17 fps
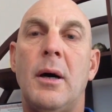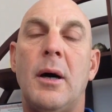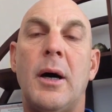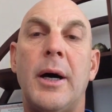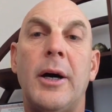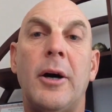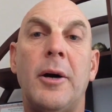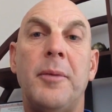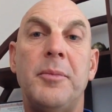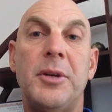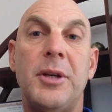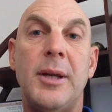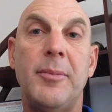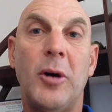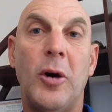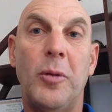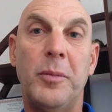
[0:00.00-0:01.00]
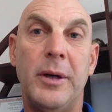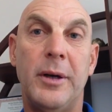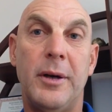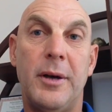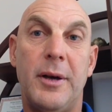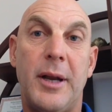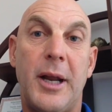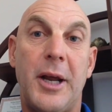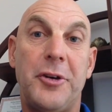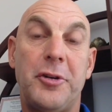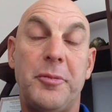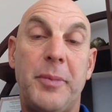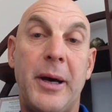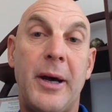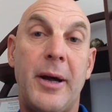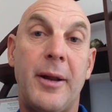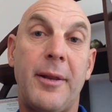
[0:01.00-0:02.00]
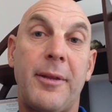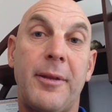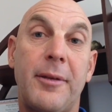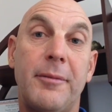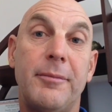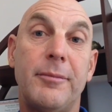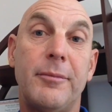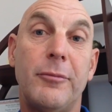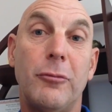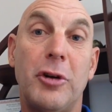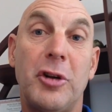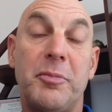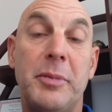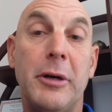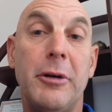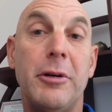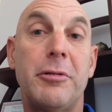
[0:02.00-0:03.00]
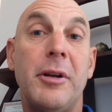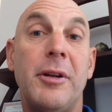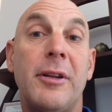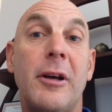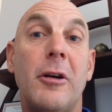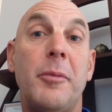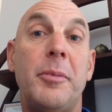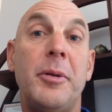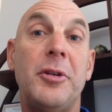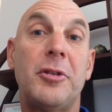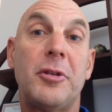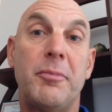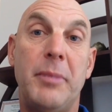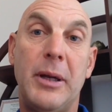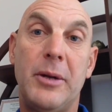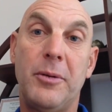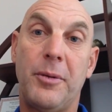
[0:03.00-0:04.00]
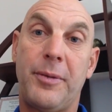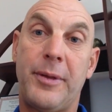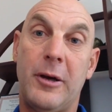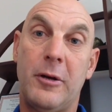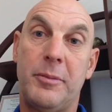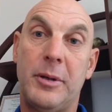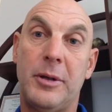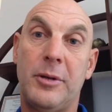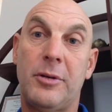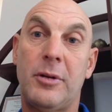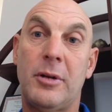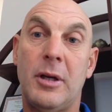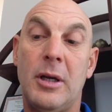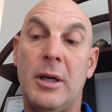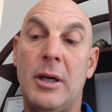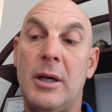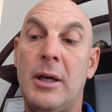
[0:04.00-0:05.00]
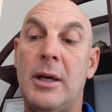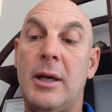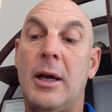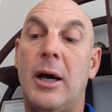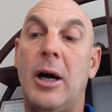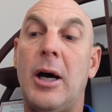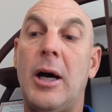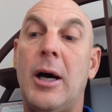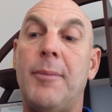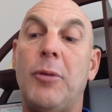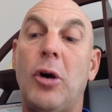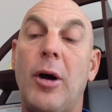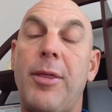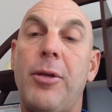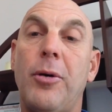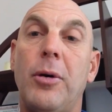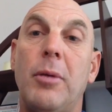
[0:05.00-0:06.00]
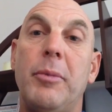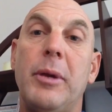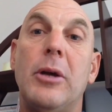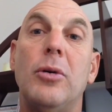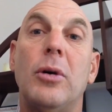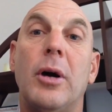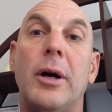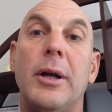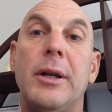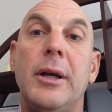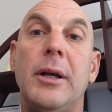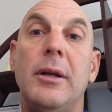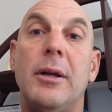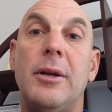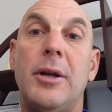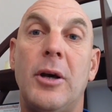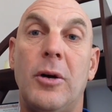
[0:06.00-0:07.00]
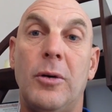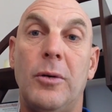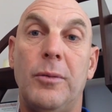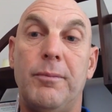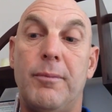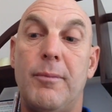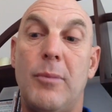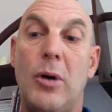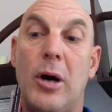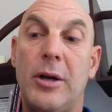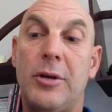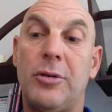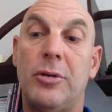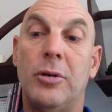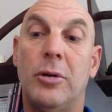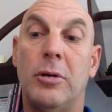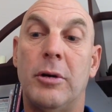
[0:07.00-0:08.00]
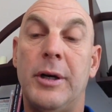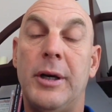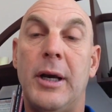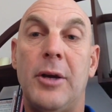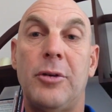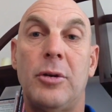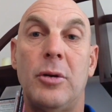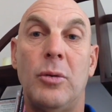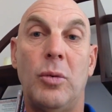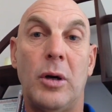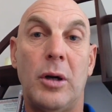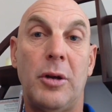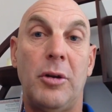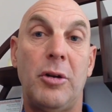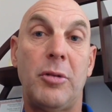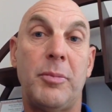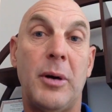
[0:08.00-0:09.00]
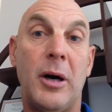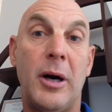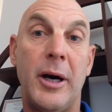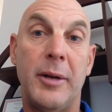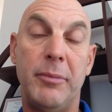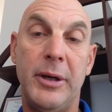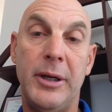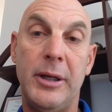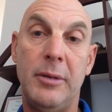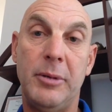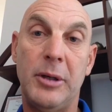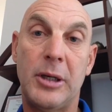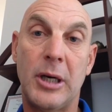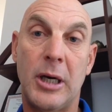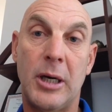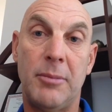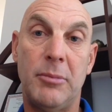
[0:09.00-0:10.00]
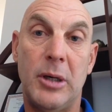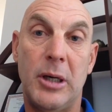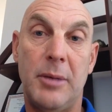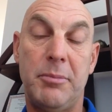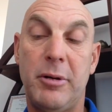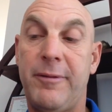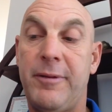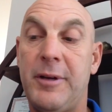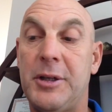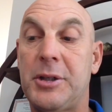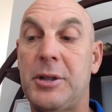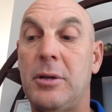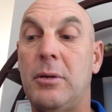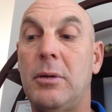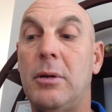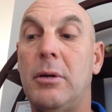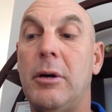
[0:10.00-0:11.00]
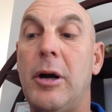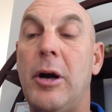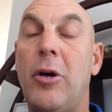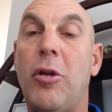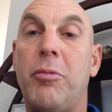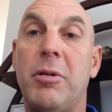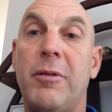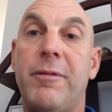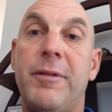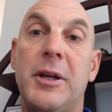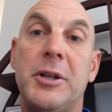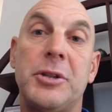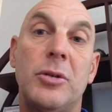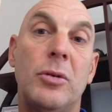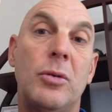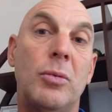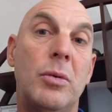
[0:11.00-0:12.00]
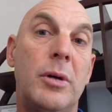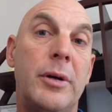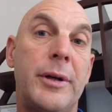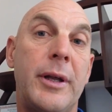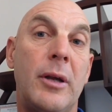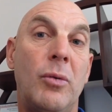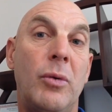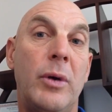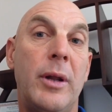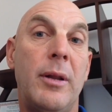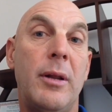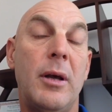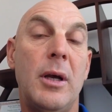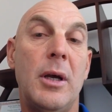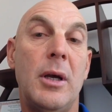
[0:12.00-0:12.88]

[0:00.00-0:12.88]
Hi, I'm Tim Altman, naturopath, respiratory therapist, Mickel therapist. Um, I thought it'd be a good idea to tell my story as to what inspired me to become a professional or a health professional working with